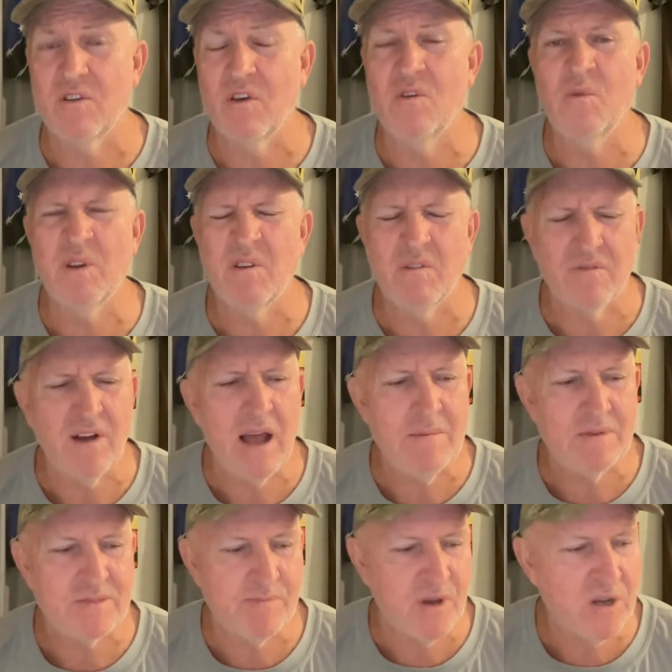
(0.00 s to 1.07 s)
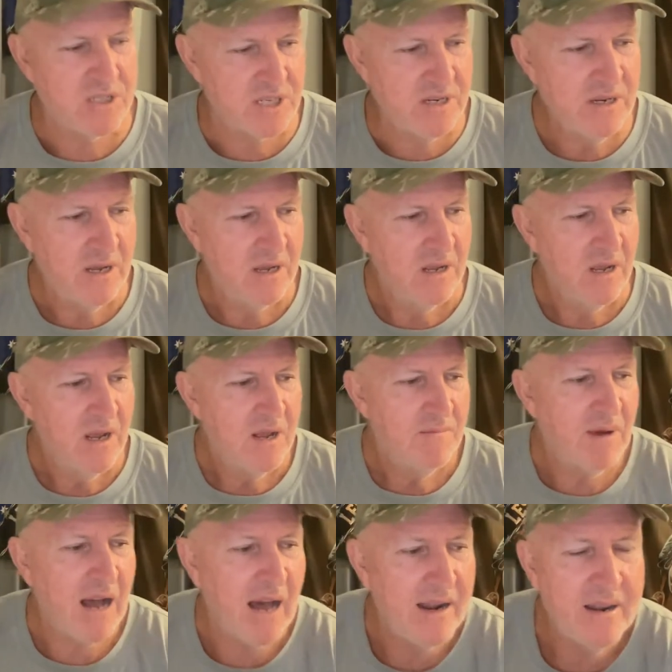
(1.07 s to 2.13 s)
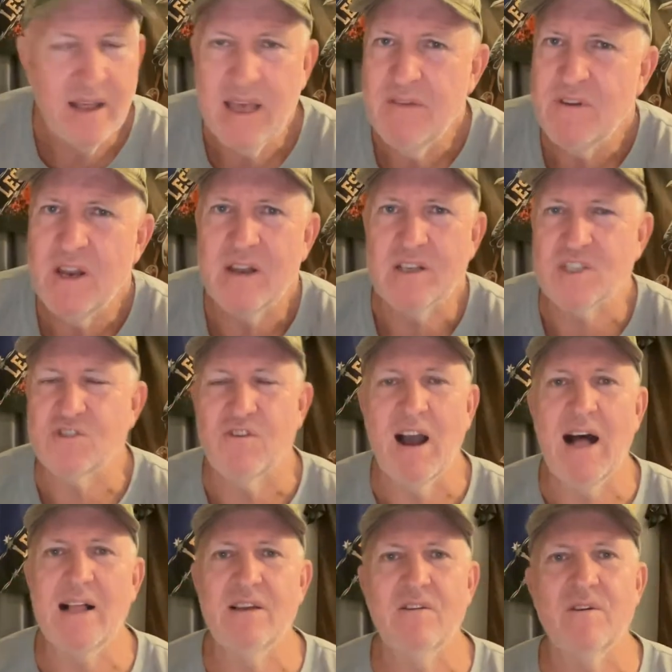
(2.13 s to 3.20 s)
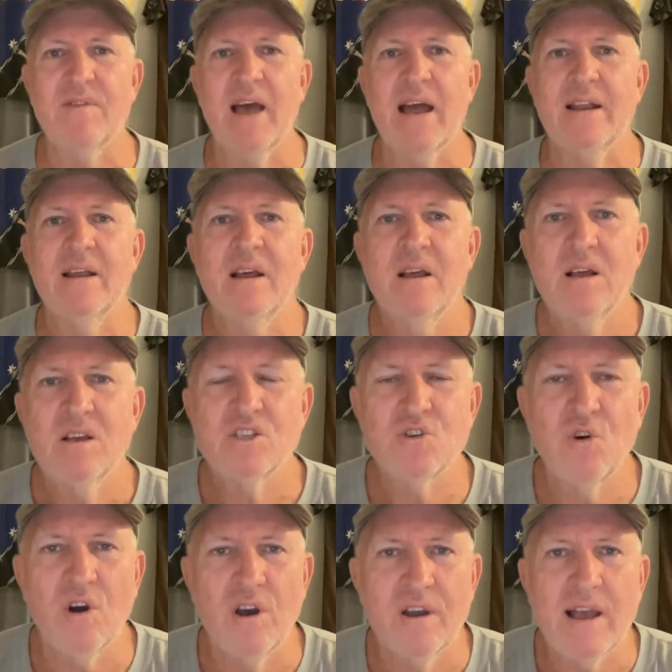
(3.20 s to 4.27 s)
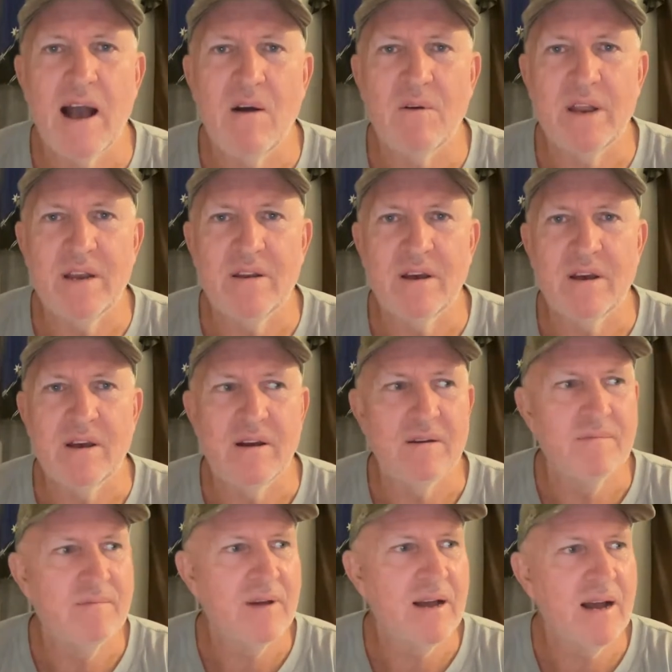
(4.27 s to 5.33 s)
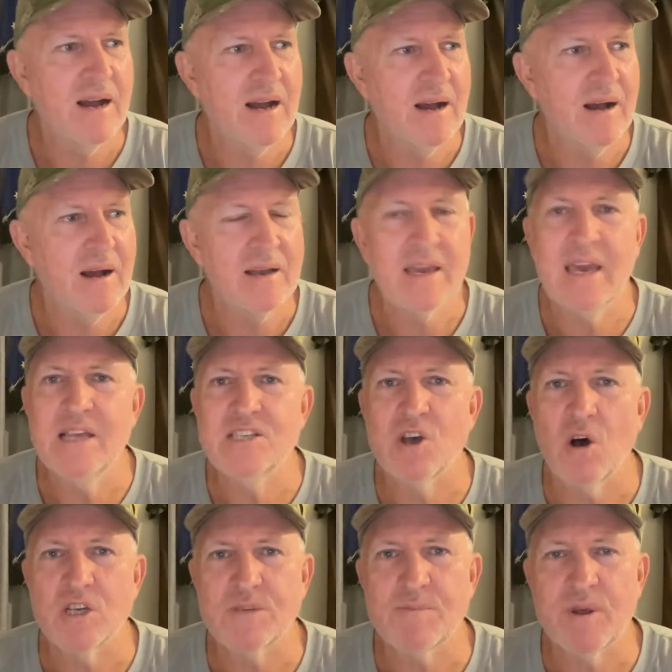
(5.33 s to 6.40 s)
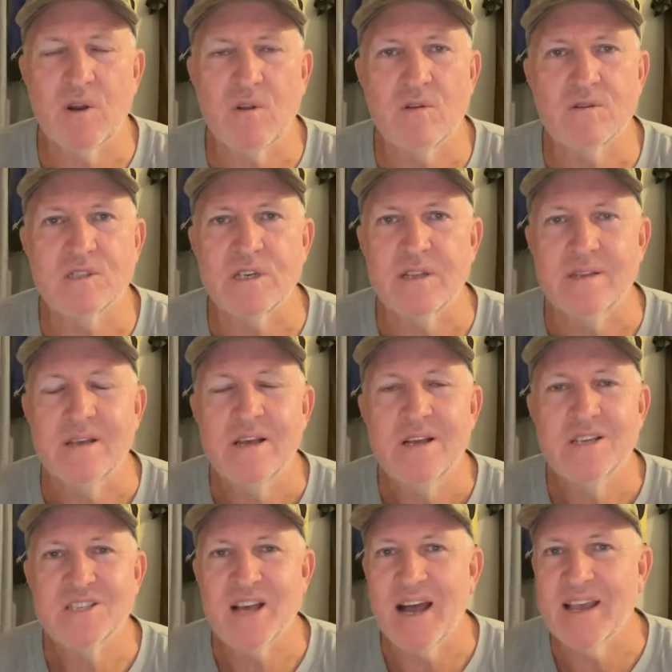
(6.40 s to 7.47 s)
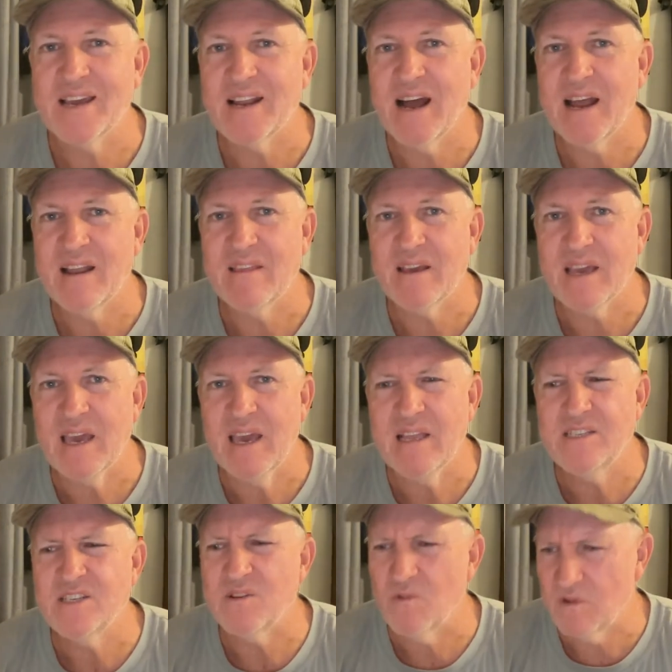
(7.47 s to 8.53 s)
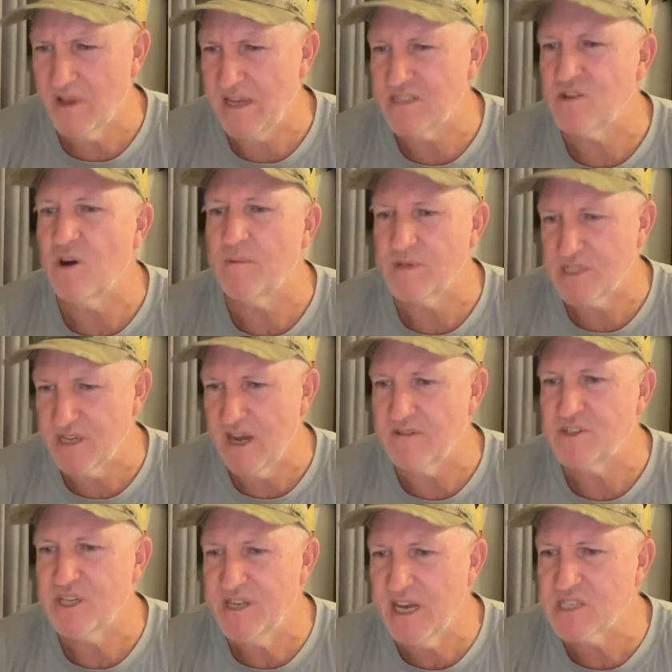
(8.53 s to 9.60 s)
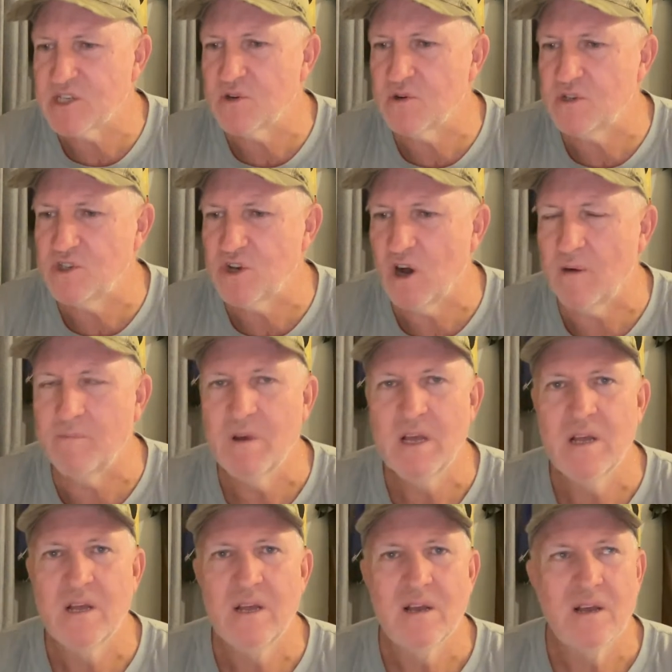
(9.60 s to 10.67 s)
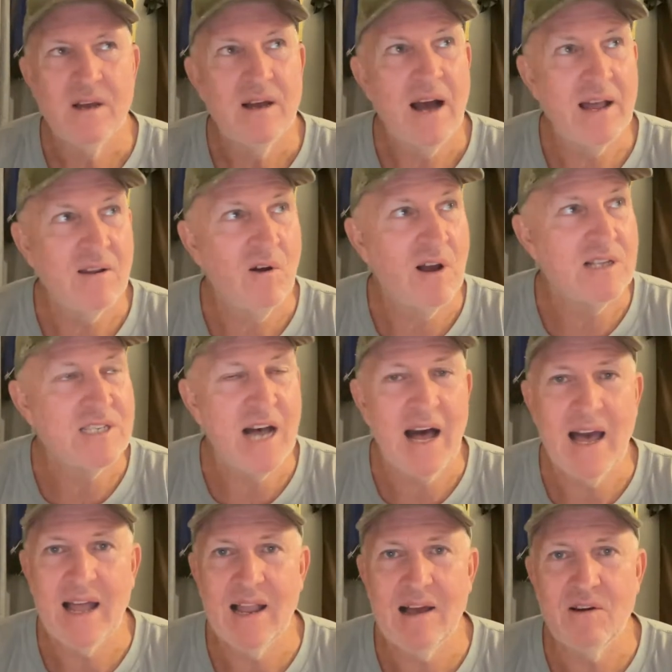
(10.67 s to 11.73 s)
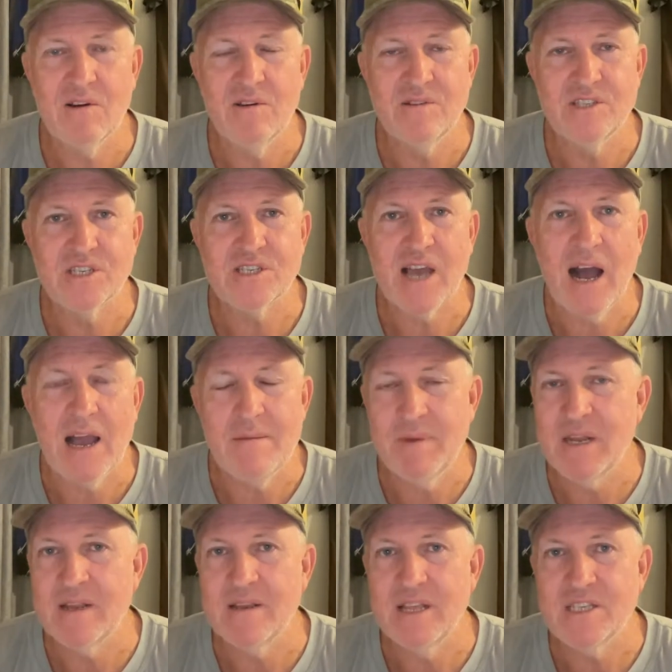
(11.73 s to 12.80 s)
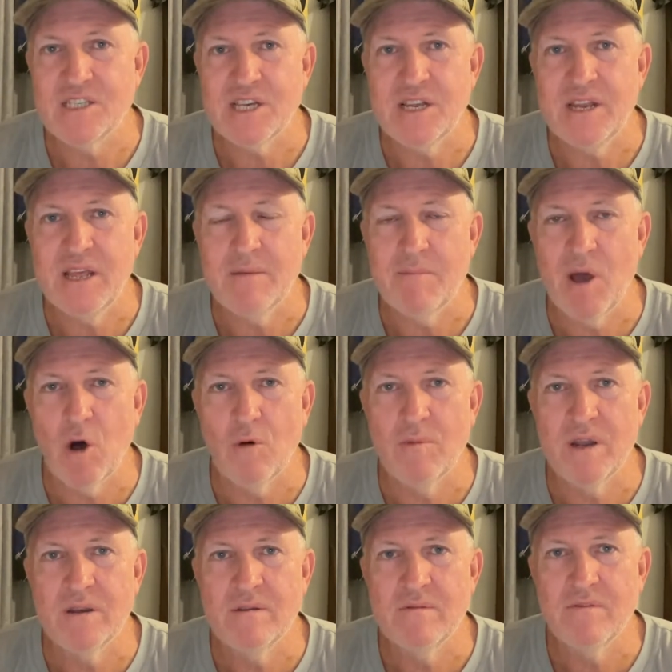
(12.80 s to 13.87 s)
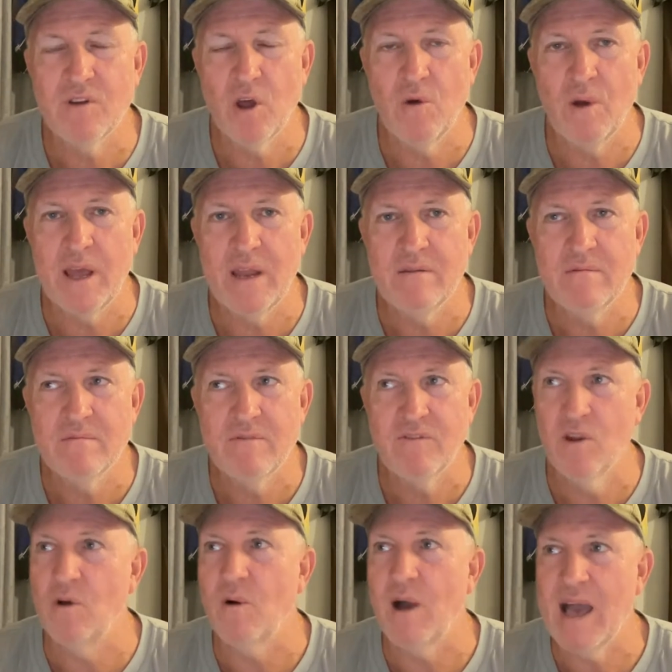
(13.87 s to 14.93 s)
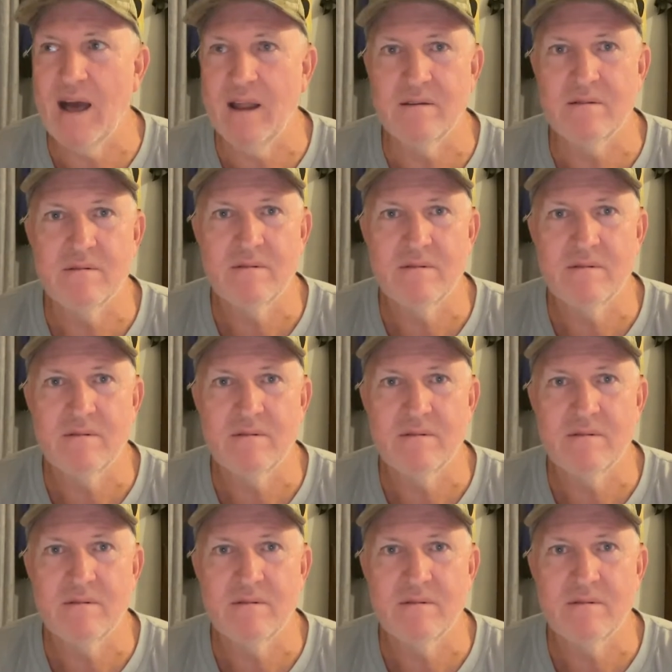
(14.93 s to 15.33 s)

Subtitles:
do when you're a famous person. But even in Australia and that, saw her going into kids' hospitals and saying good day to the kids and all that type of stuff. She does a good job. Unlike Taylor, who just came in and did Sydney and Melbourne, flew in, flew out,